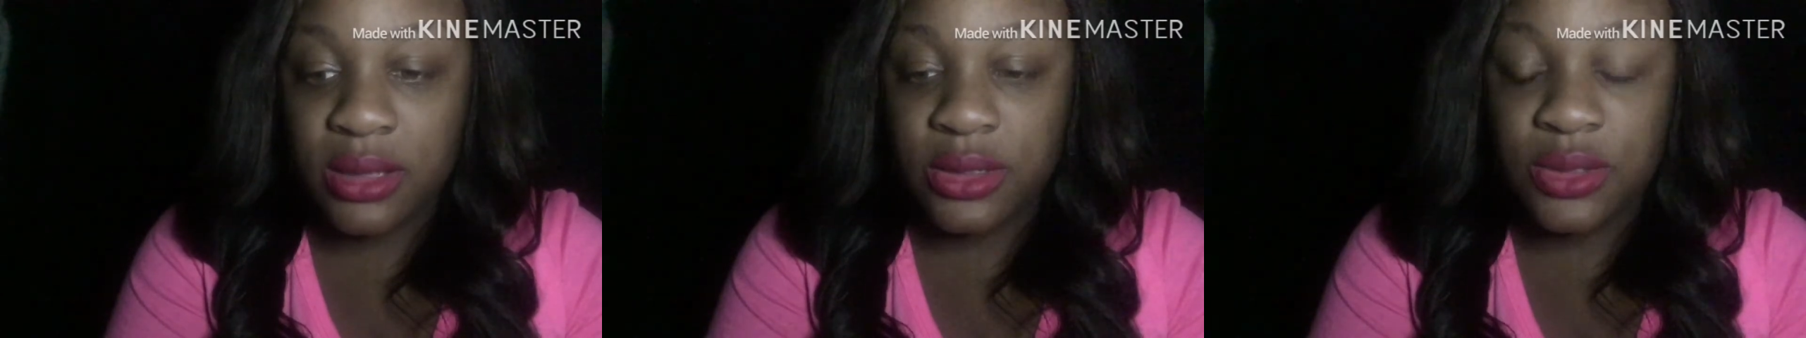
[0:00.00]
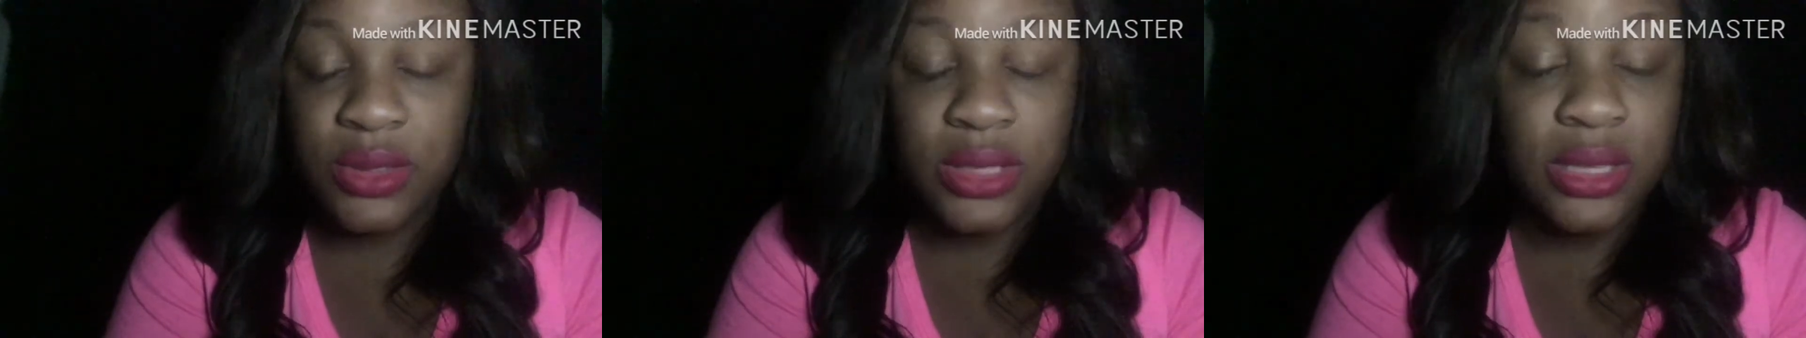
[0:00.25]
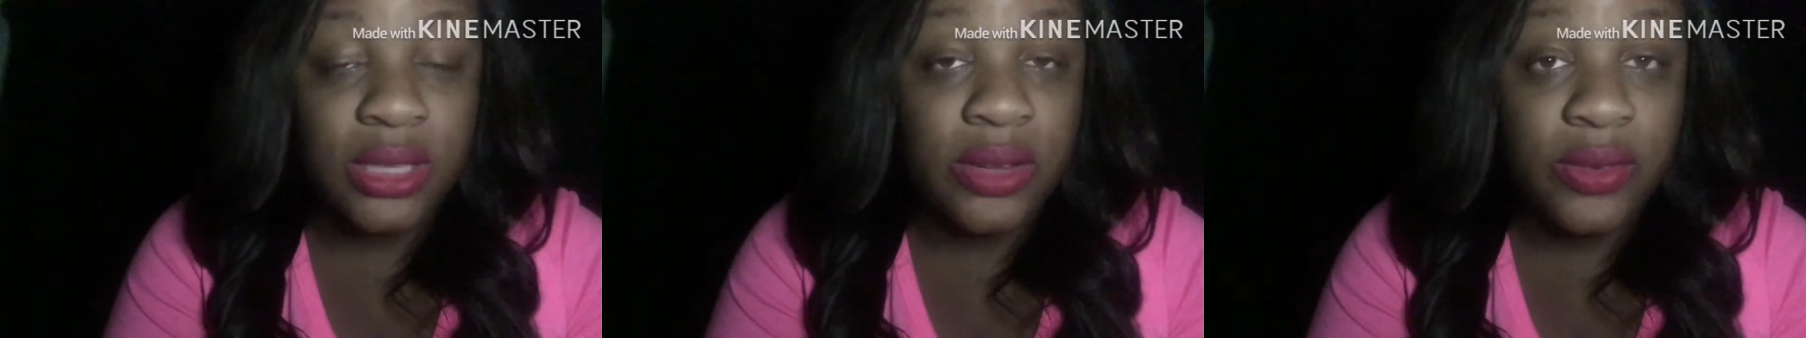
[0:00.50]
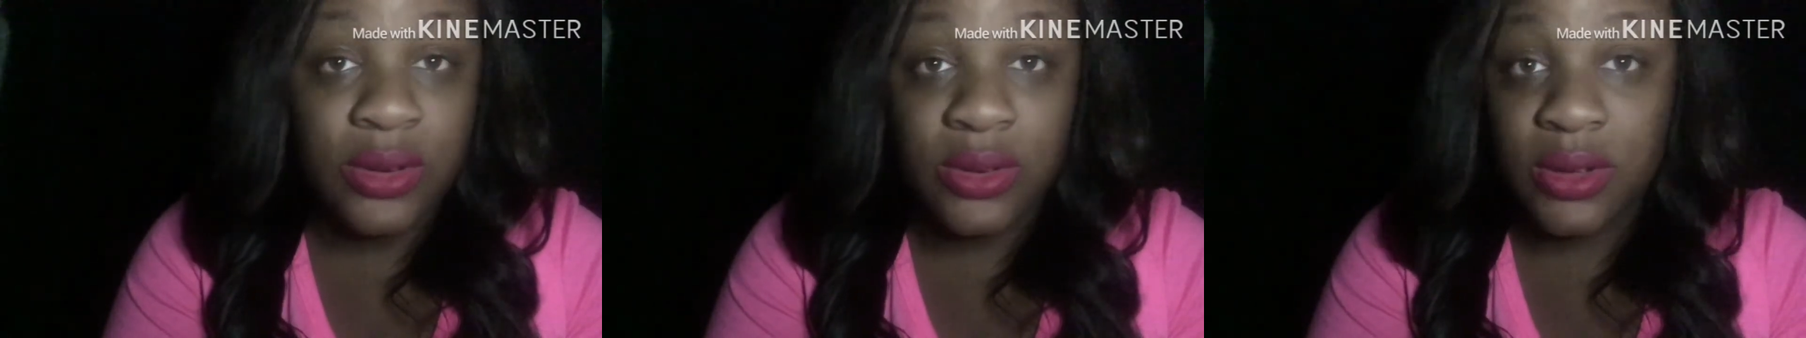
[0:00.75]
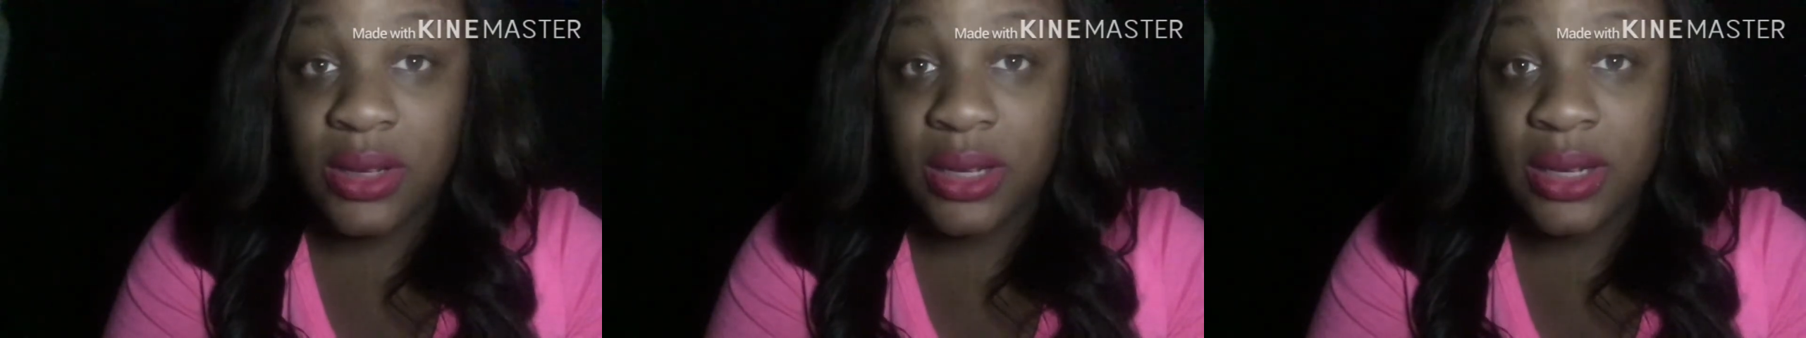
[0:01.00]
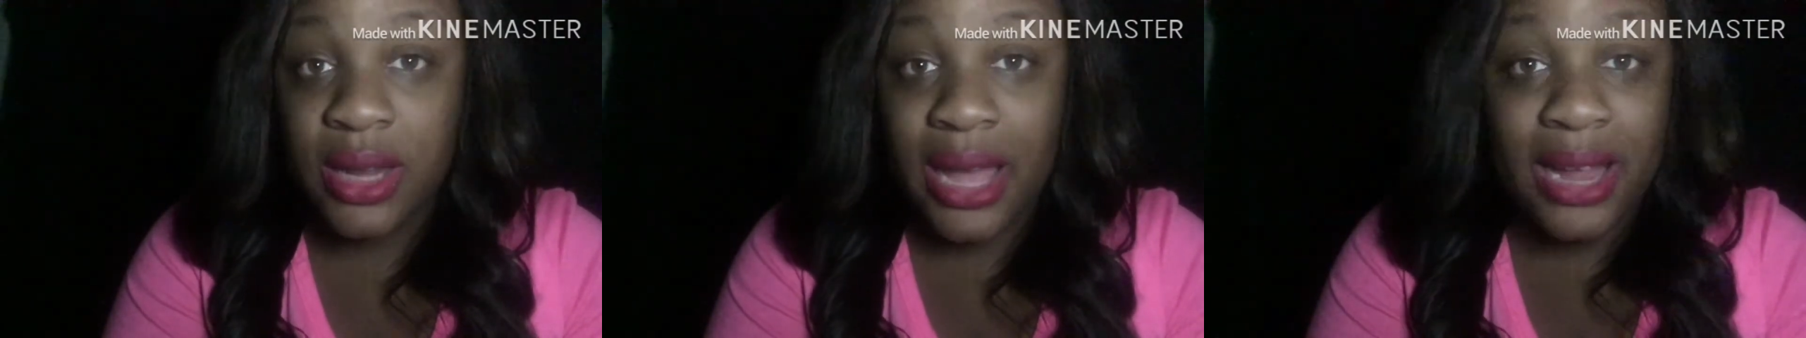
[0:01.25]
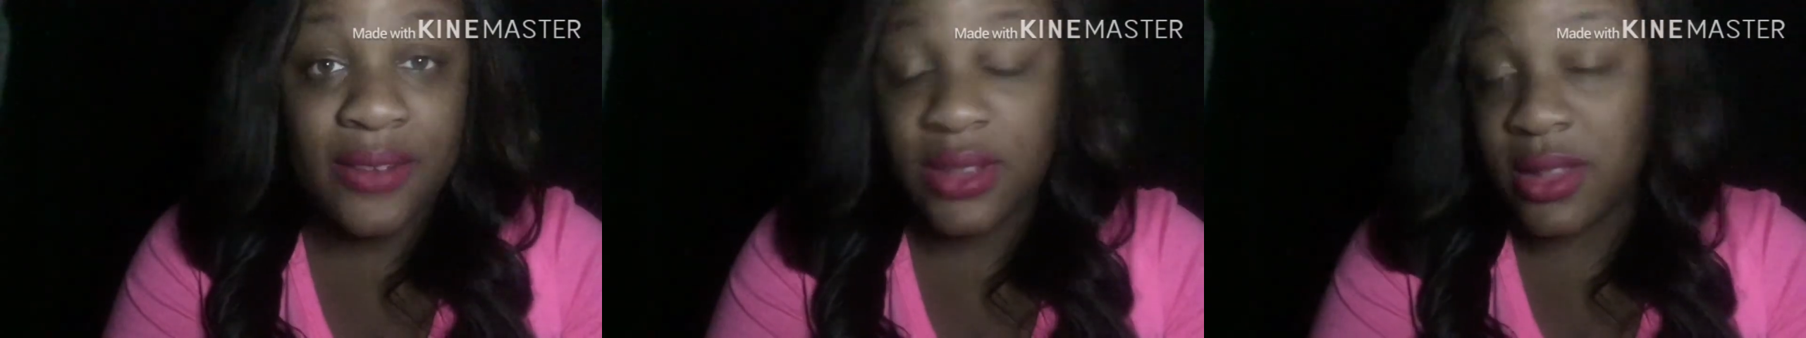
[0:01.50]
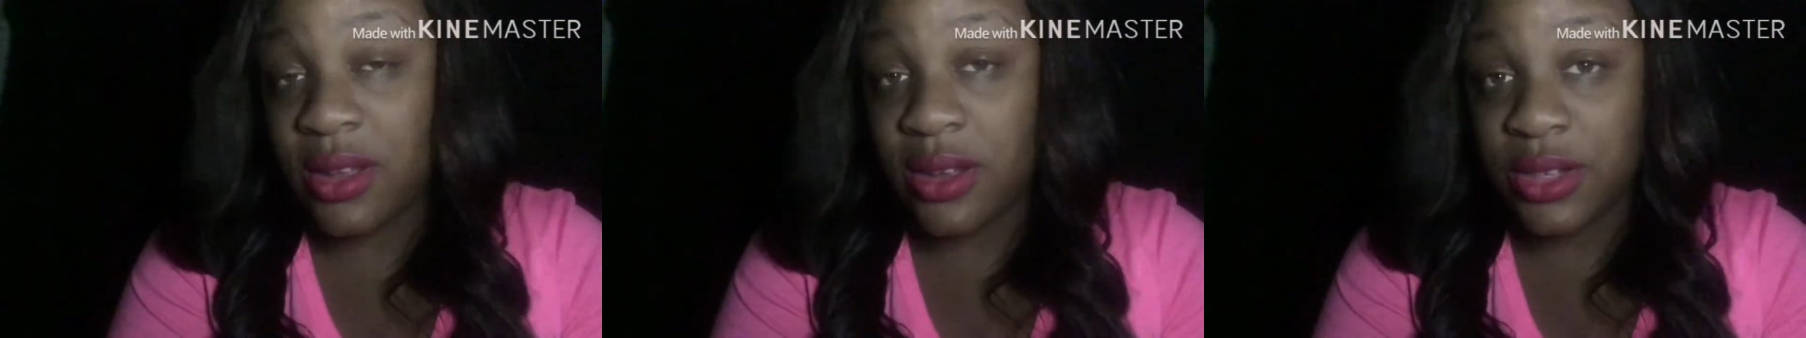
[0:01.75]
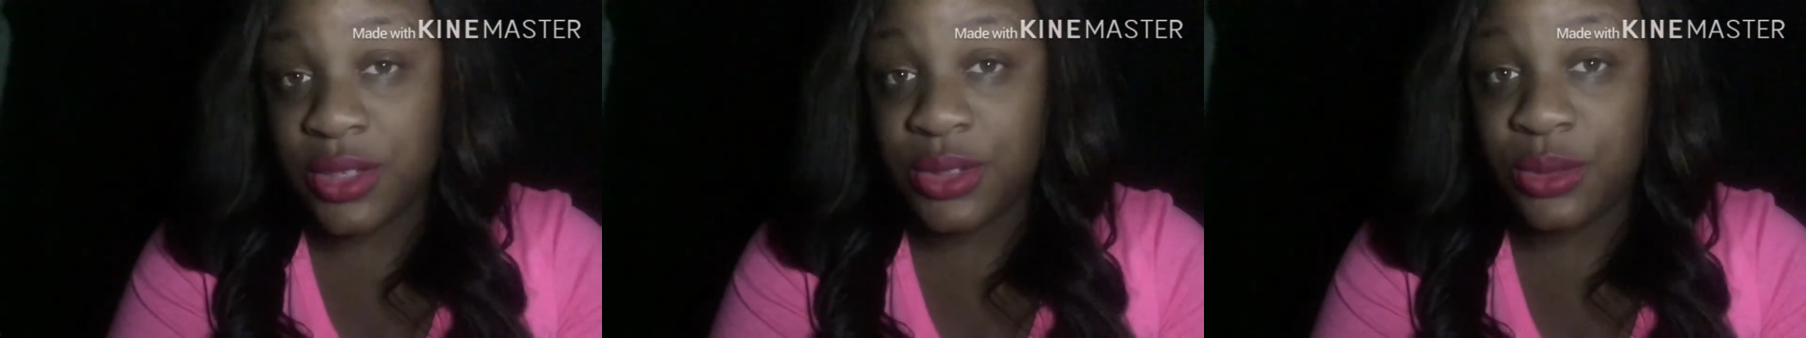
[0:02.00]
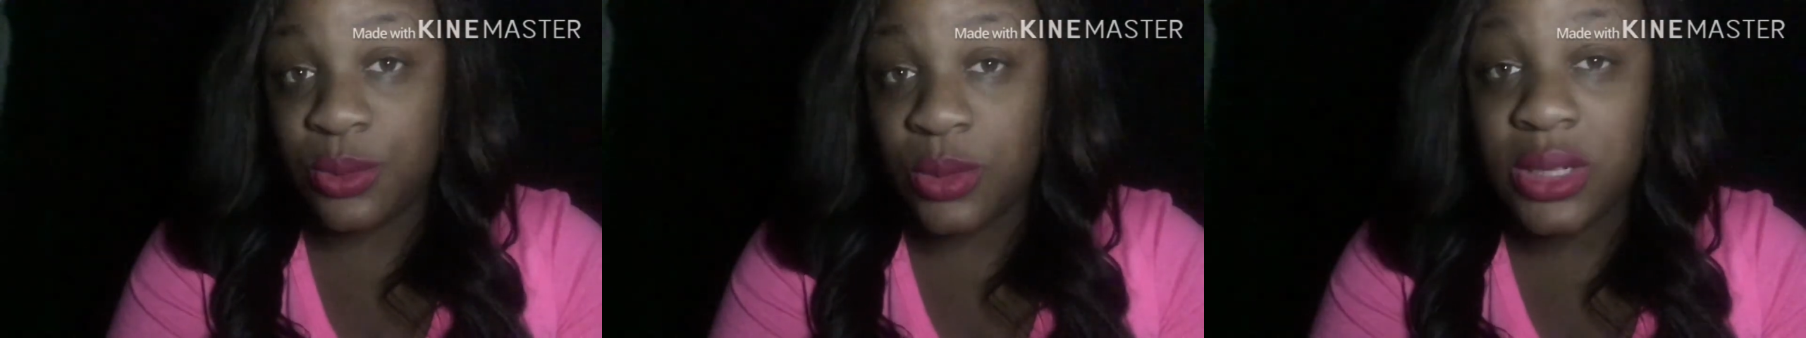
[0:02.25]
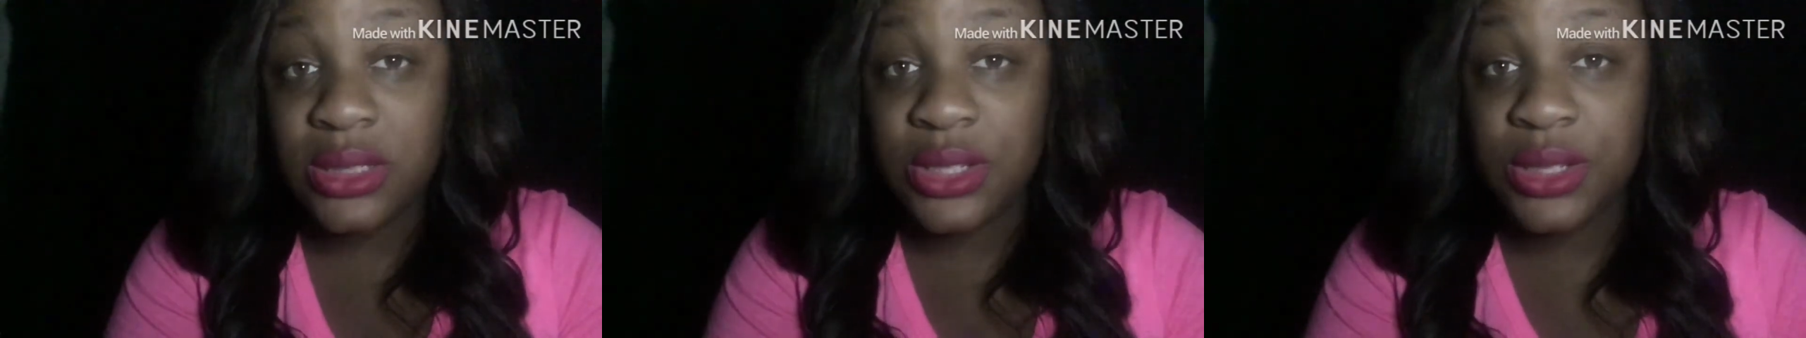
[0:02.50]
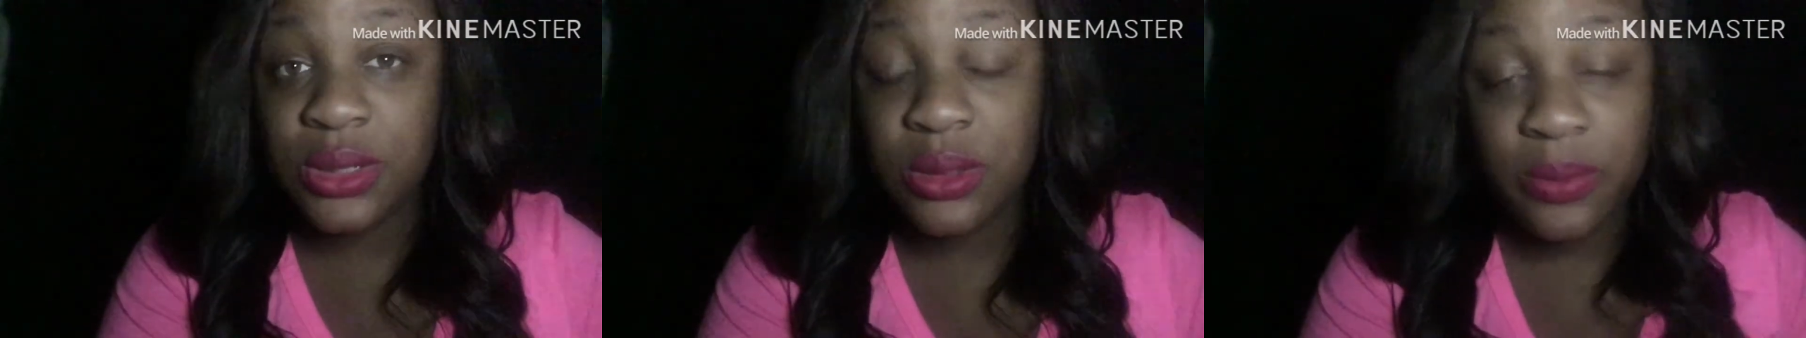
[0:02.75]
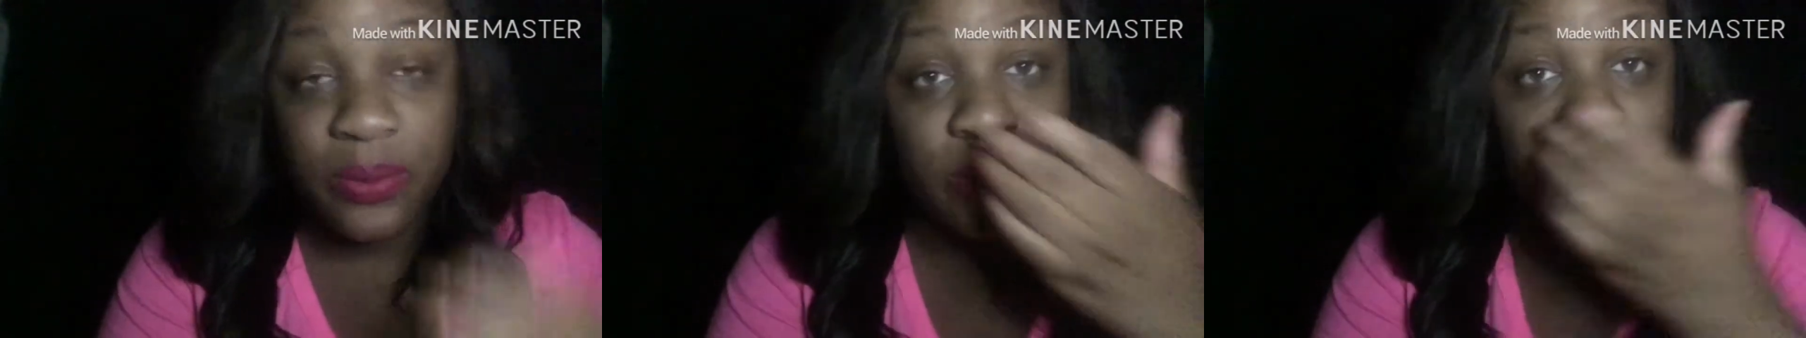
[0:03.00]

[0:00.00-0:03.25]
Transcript: You can leave it on however long you want to.